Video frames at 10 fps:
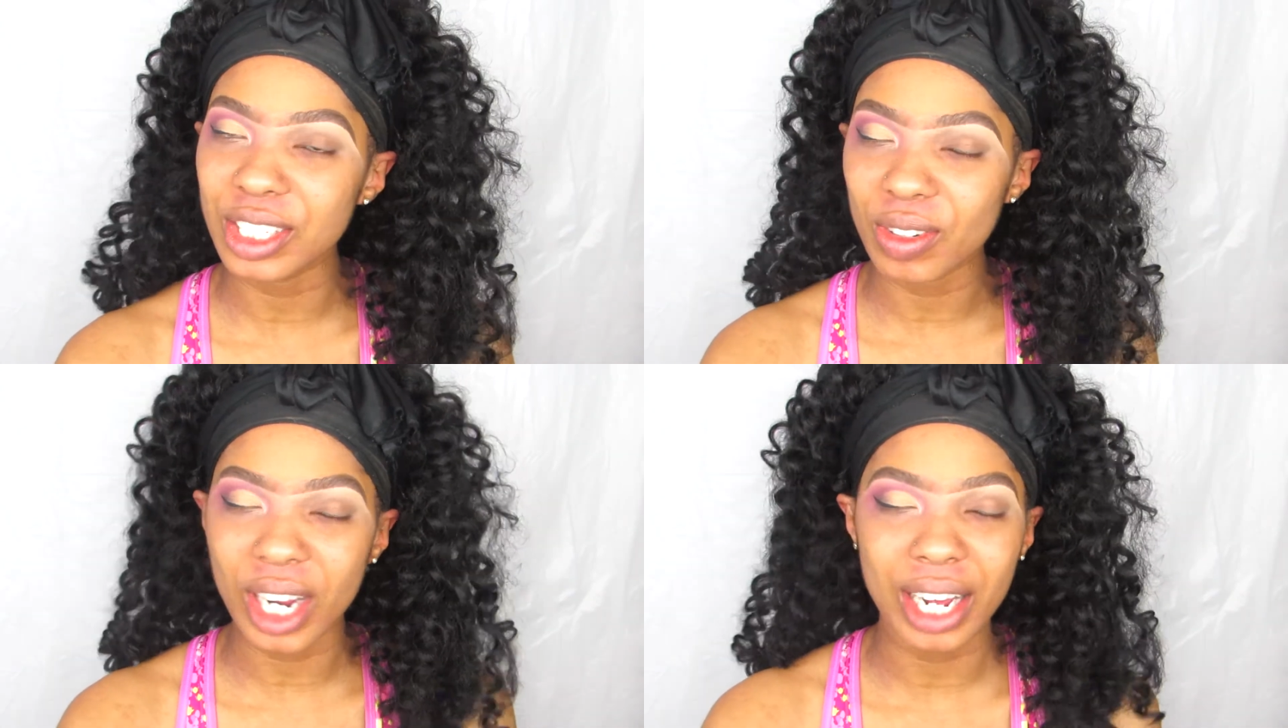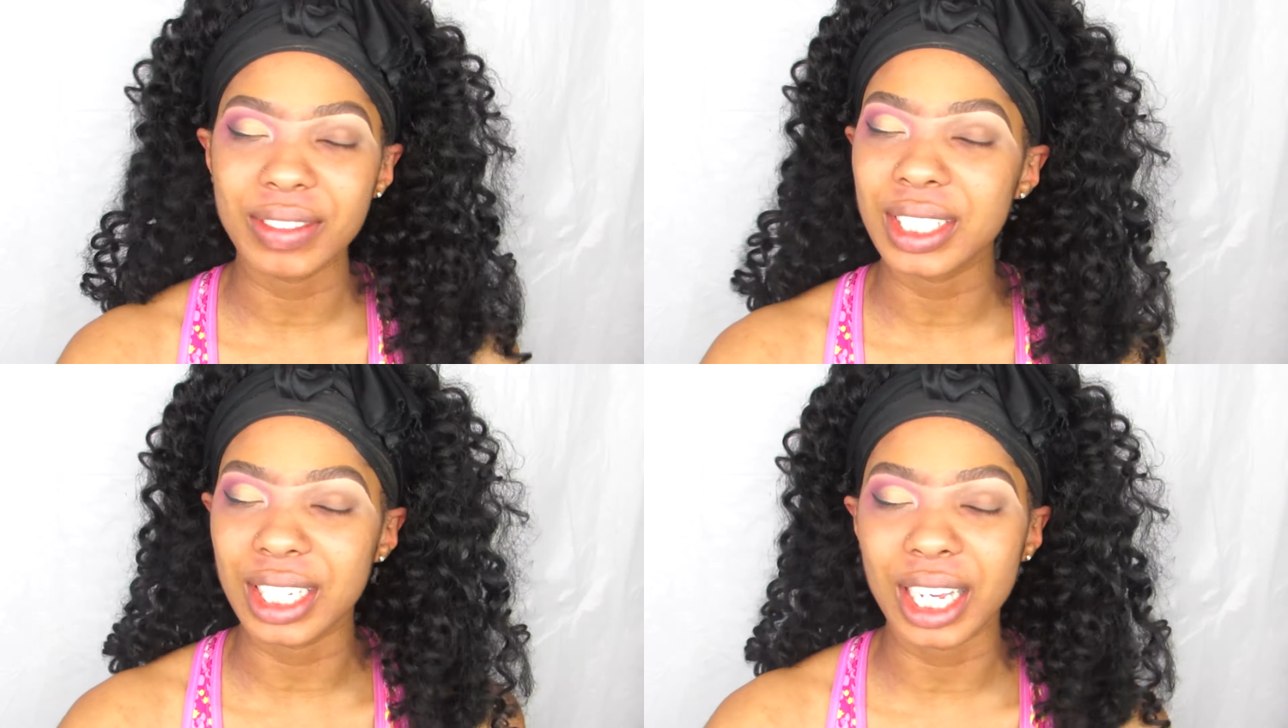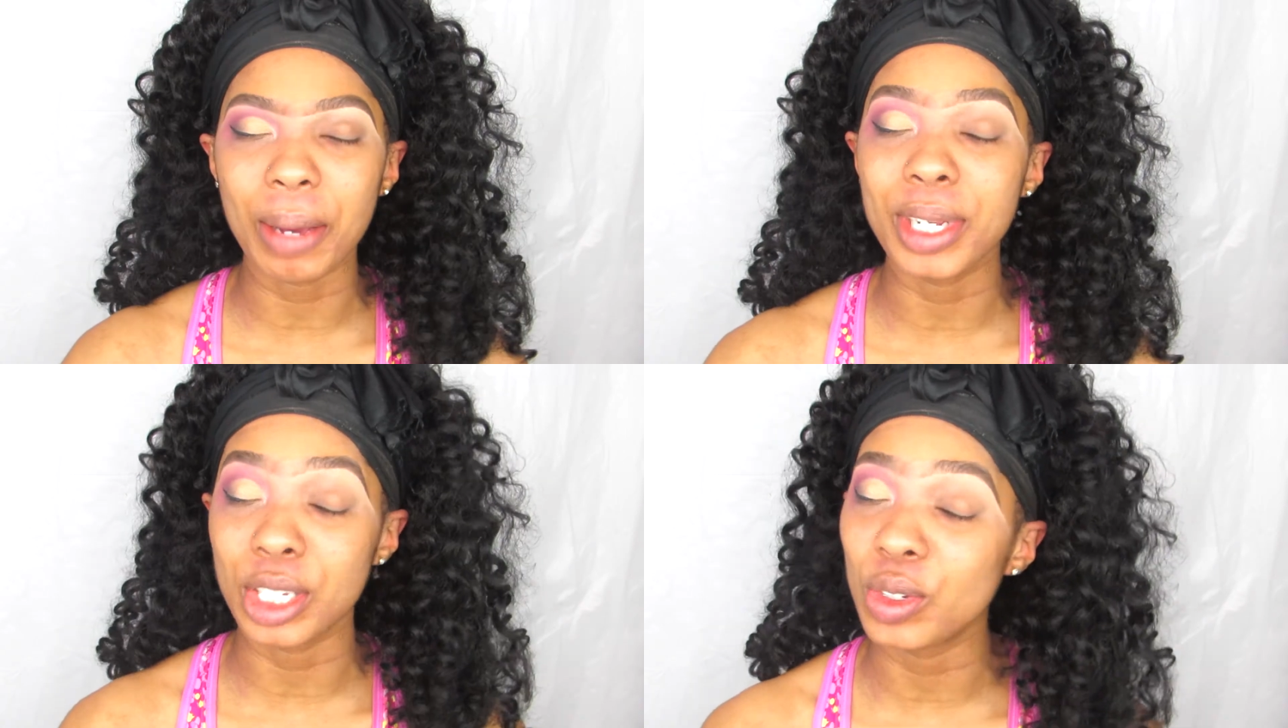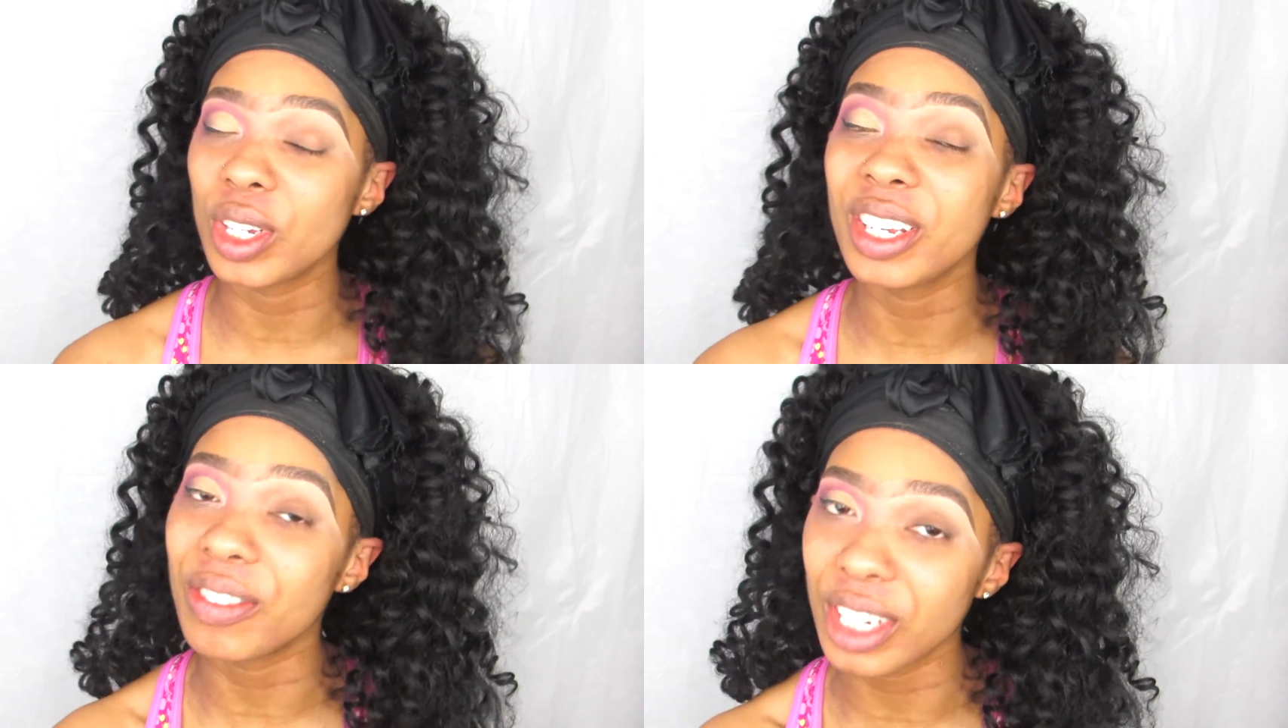You don't have to, I mean,
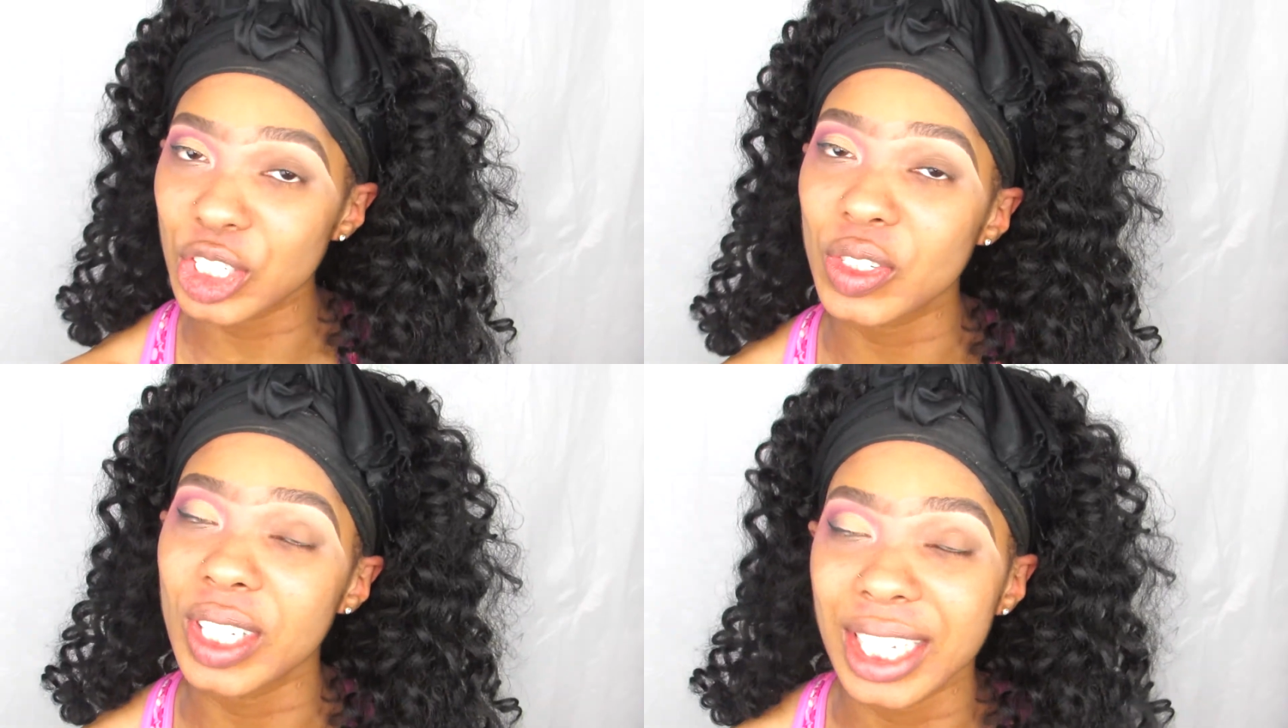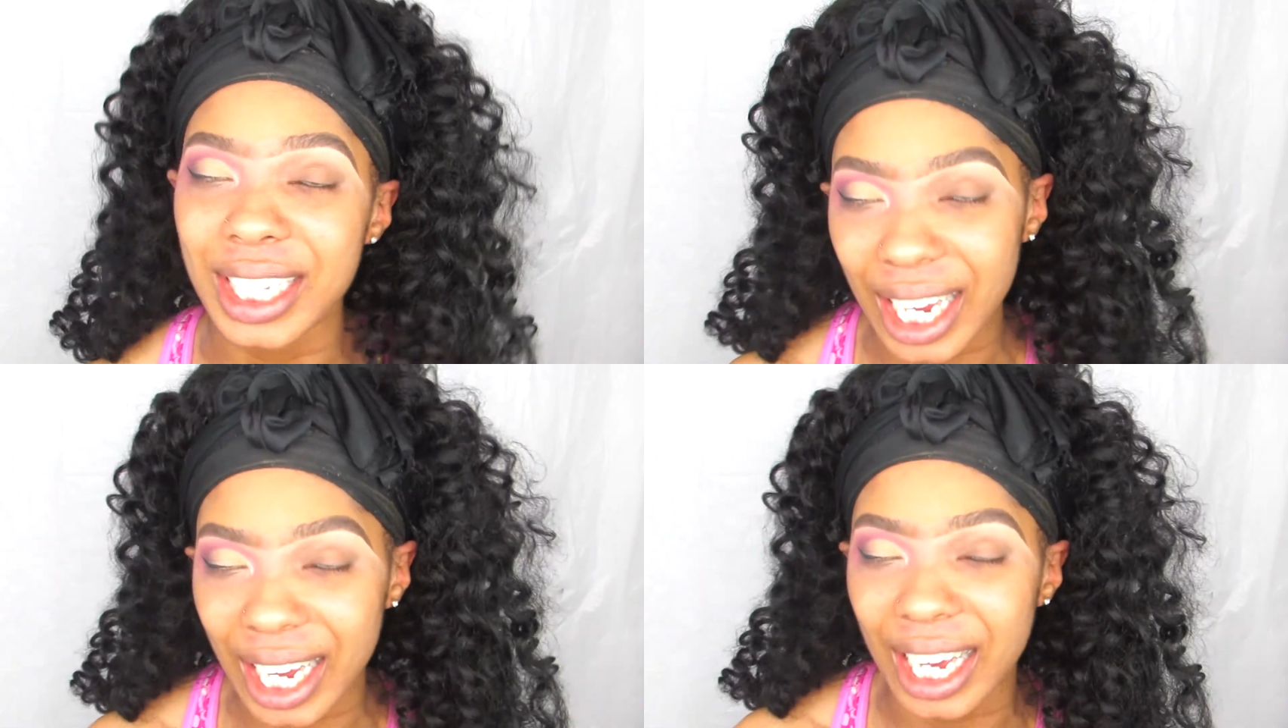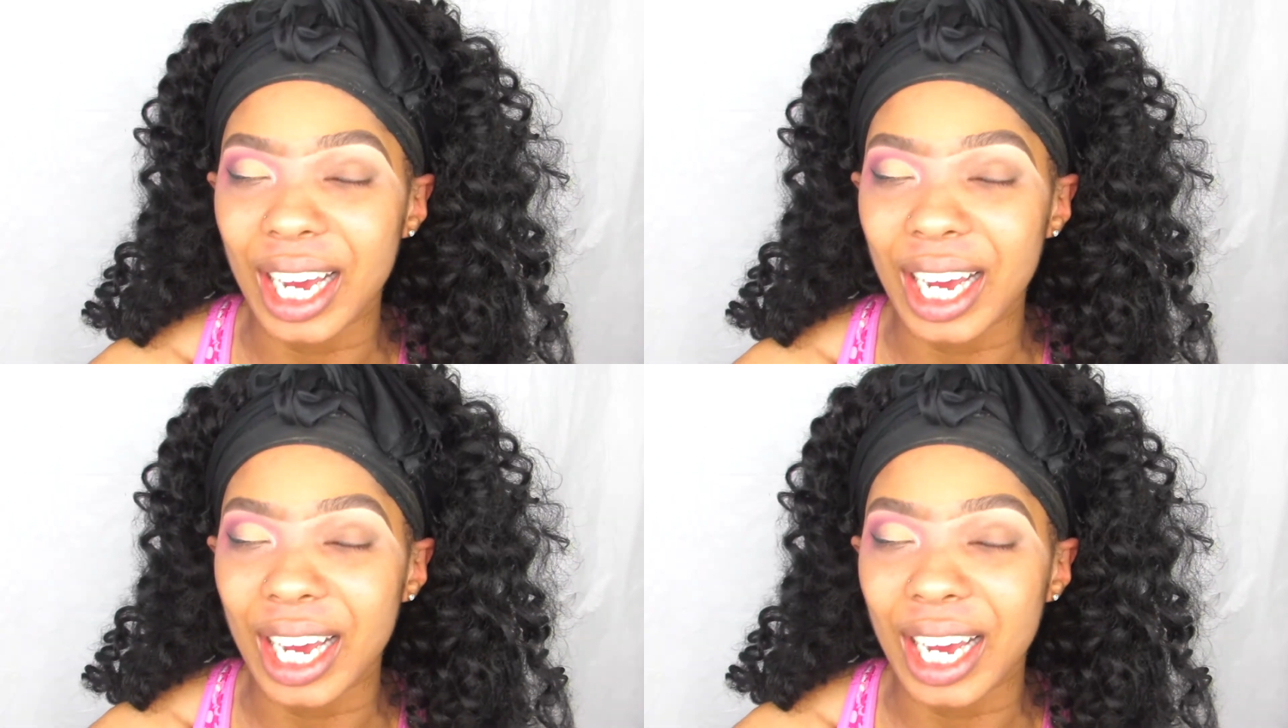you eventually, yeah,